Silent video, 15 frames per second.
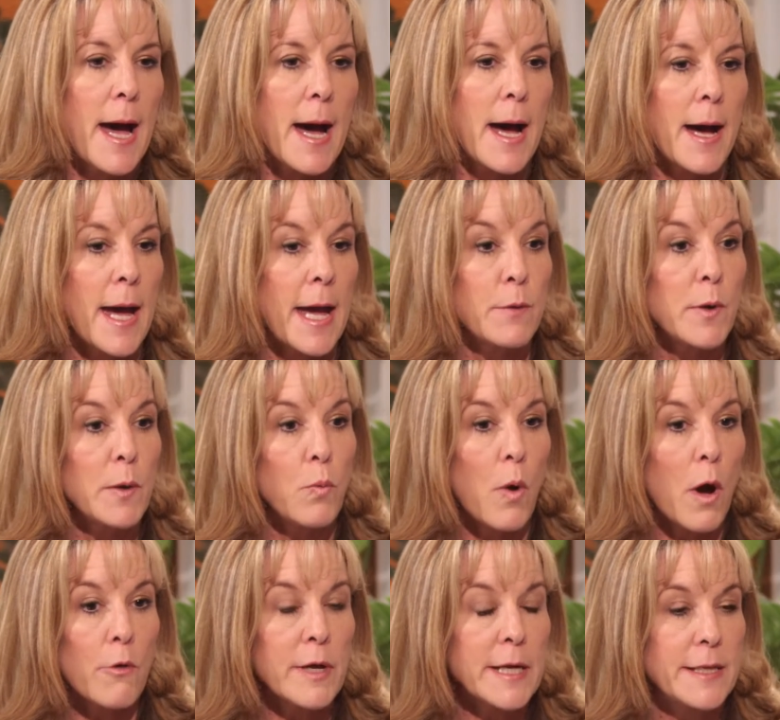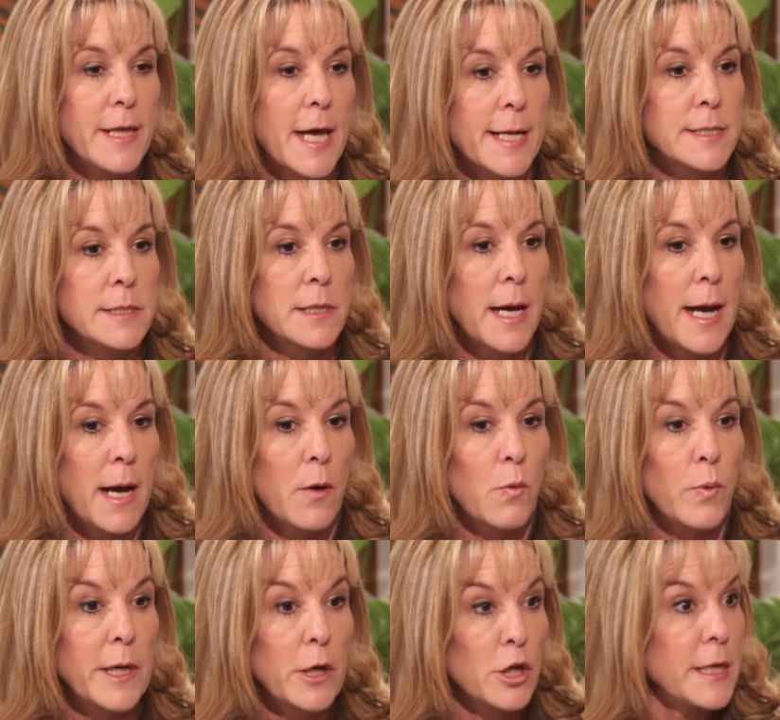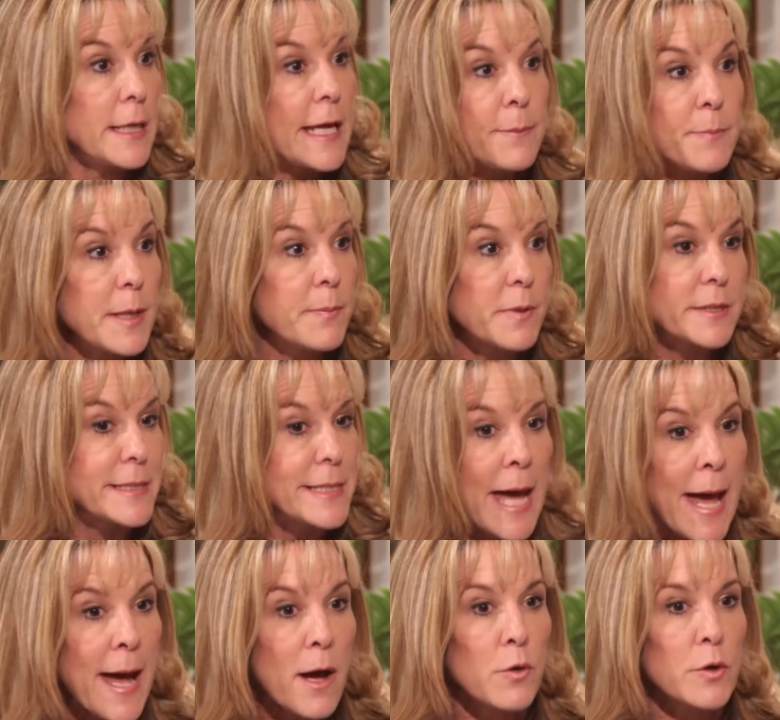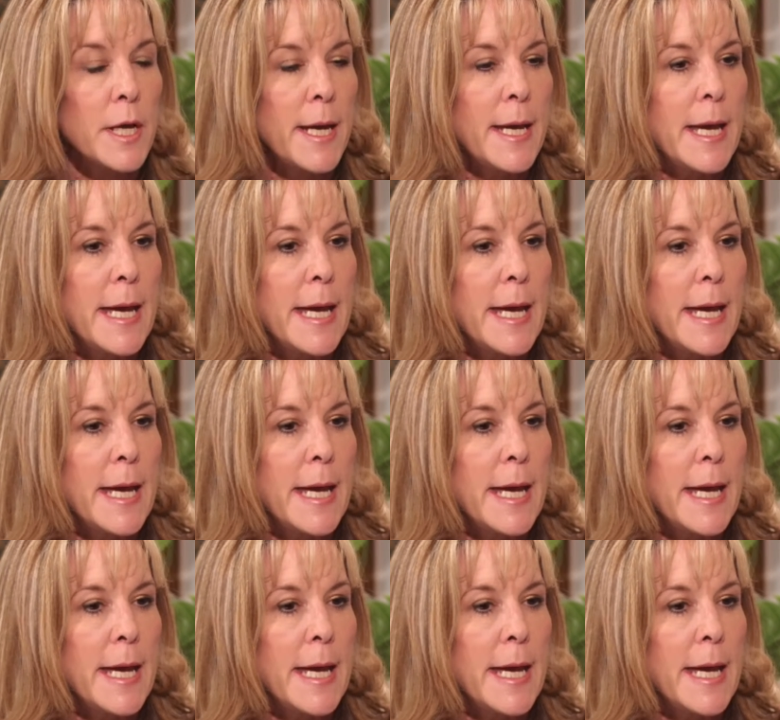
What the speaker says: And we worry that we're going to let people down.